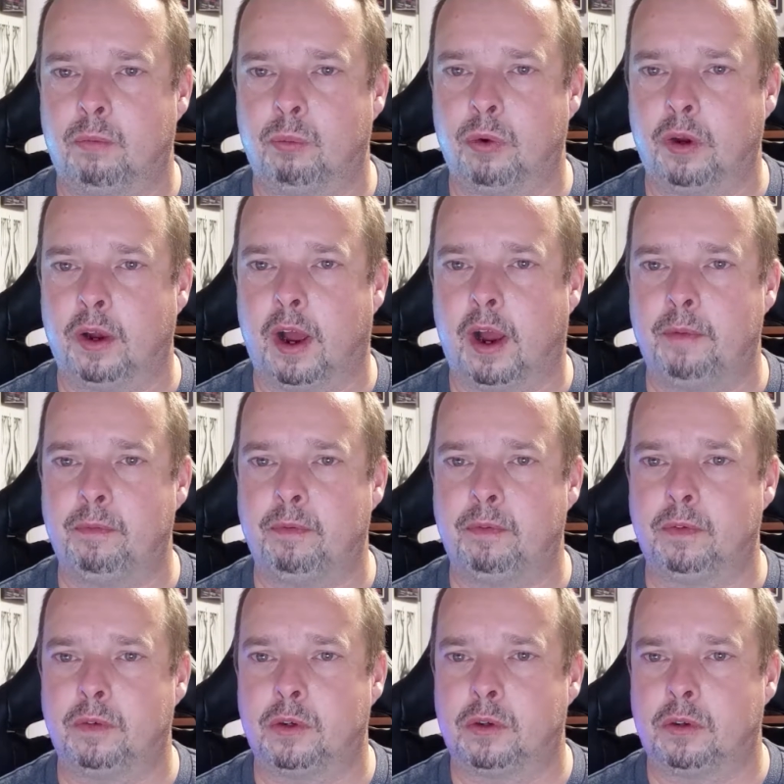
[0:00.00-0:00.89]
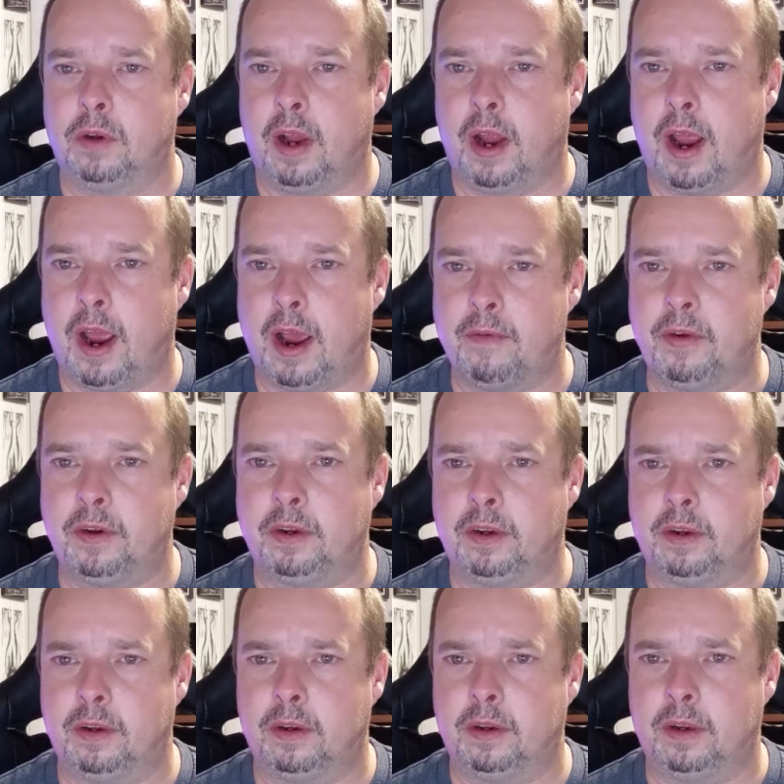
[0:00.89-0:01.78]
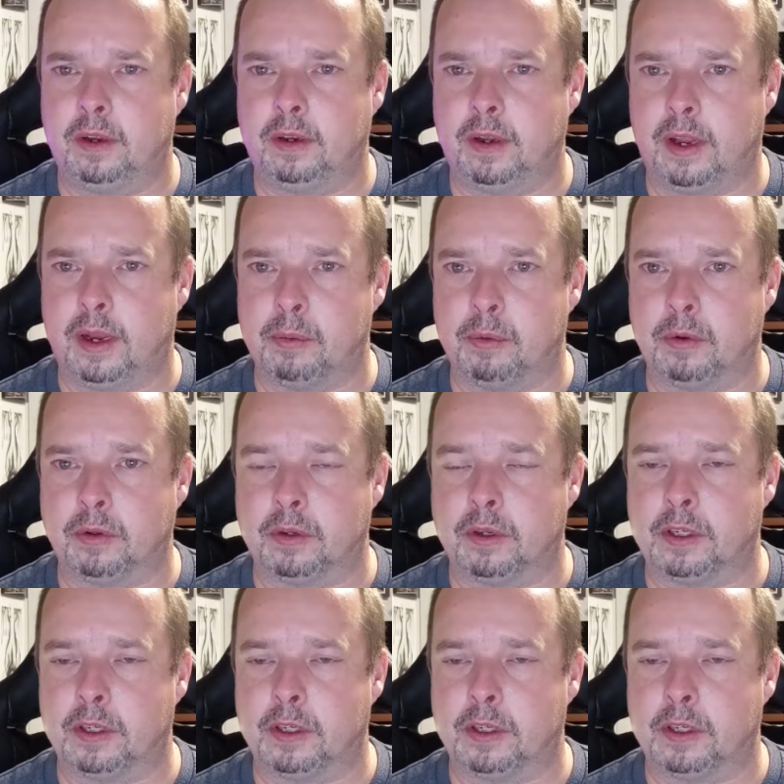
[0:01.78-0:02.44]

when I have it enabled,